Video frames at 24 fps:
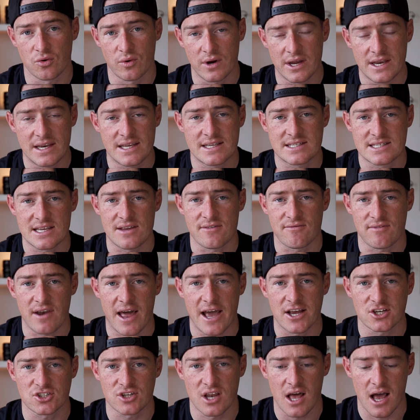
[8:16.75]
or EDC
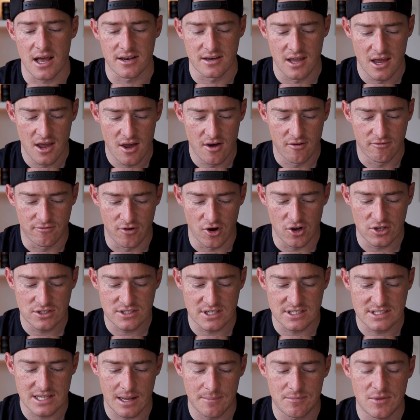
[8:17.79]
flashlight
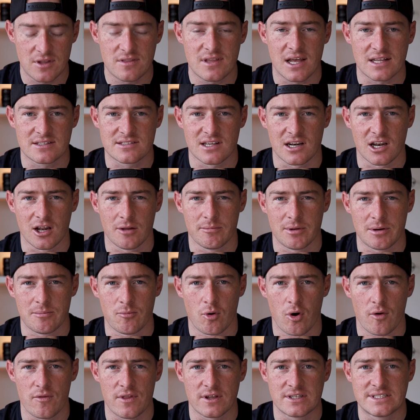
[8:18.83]
versus something that's a little bit
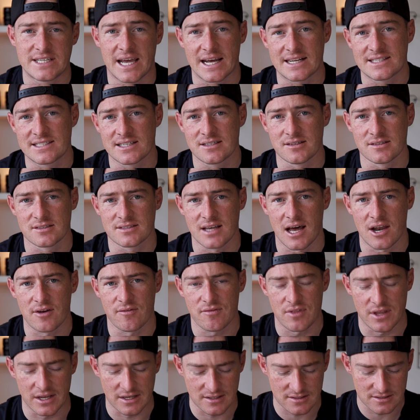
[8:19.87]
more on the tactical side
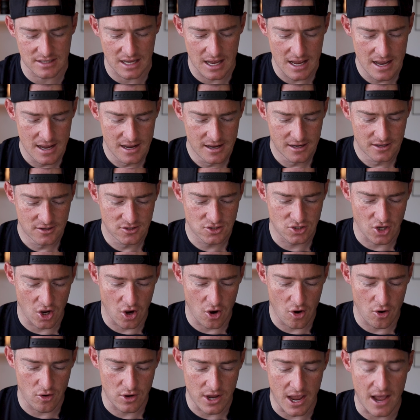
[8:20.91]
of things.
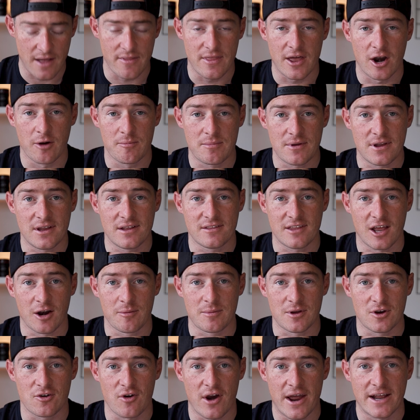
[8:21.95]
So yeah, that'll
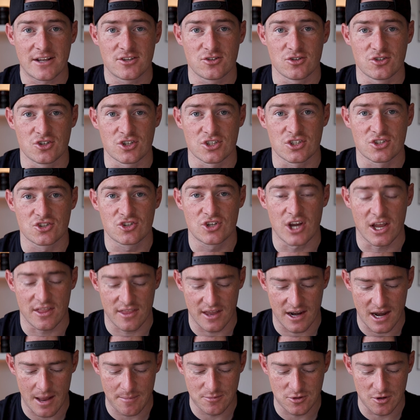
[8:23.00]
be great to just check
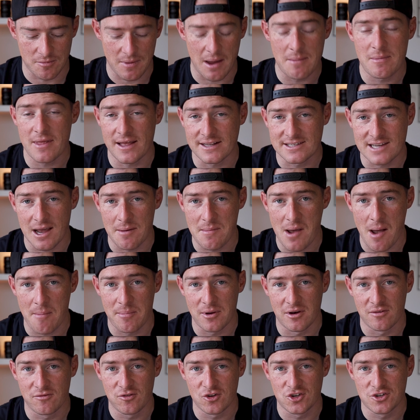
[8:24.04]
that up. So maybe that's coming up
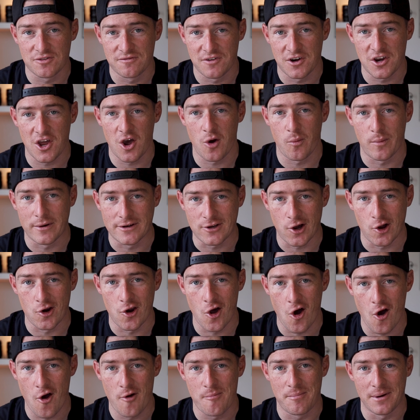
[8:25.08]
in a future video, we don't
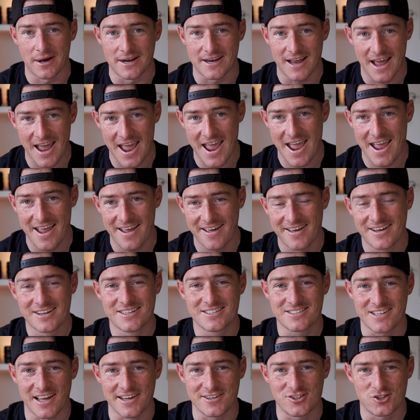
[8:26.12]
know, but hey,
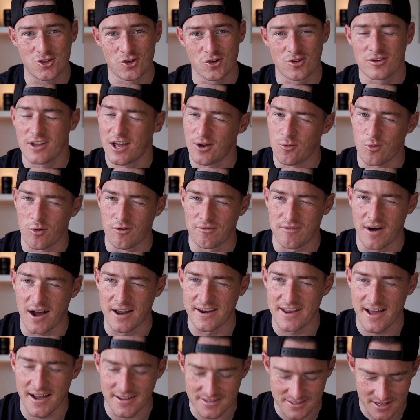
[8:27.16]
stay tuned and we'll
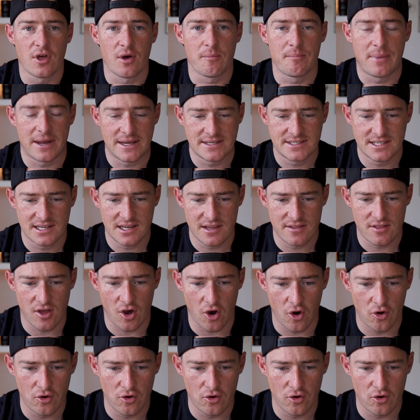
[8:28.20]
find out. Basically, the